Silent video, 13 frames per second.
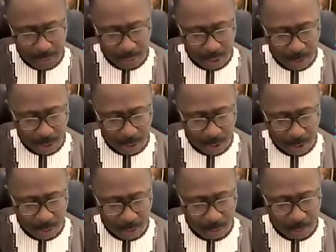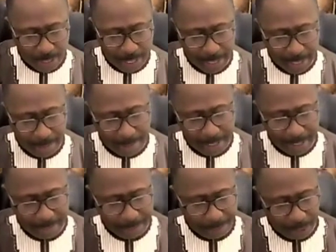come out, we na been the
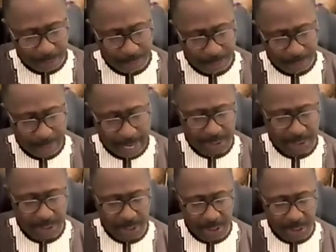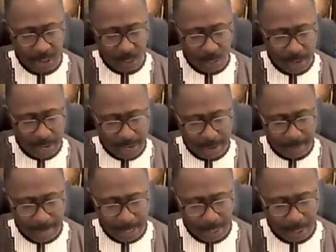1st of March.
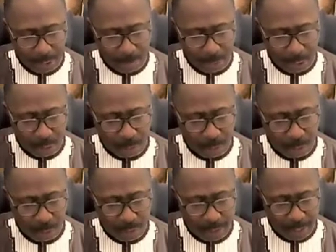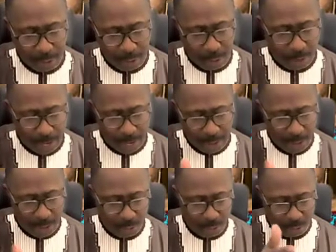We mentioned Boku thing, you and
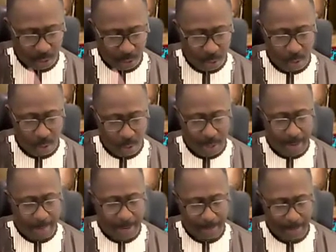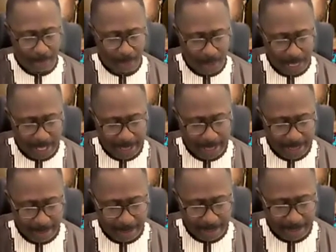you
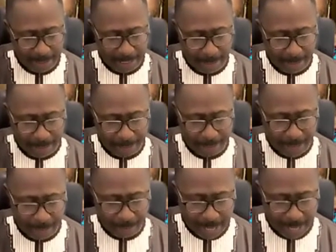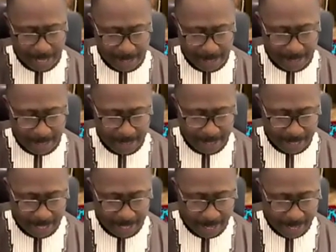co-journalist, Mr. Mark Feldman
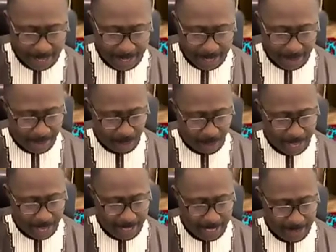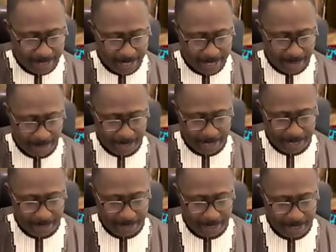and Matthew Anderson, I
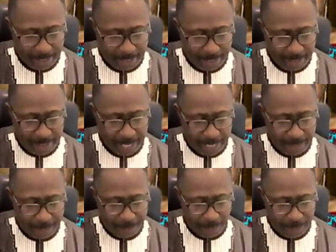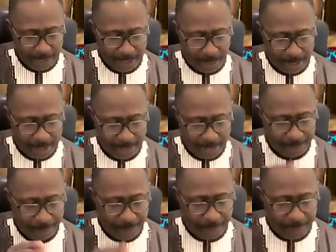believe, that the First Lady received
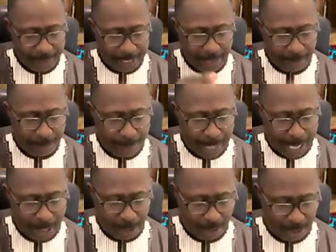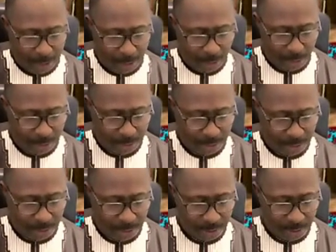15 billion
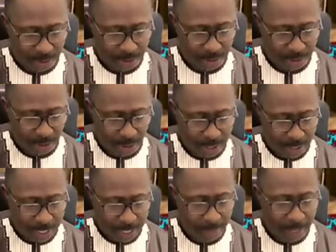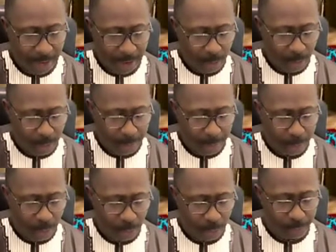loans, okay? And una
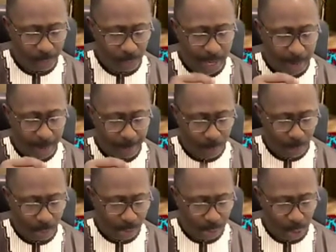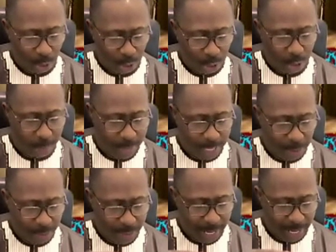pull
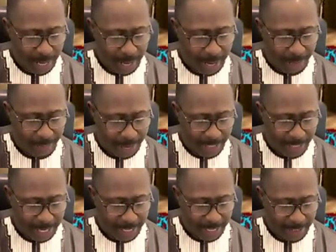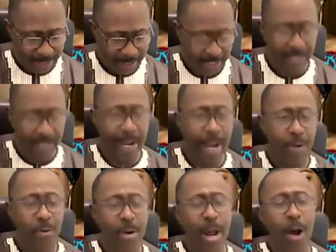documentary evidence.
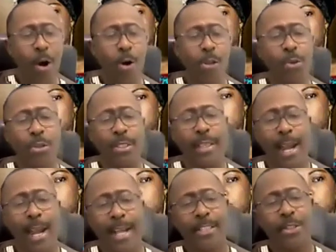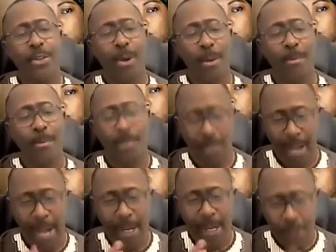And una also cite some,
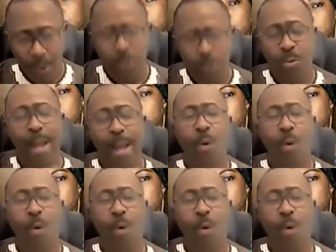I use una young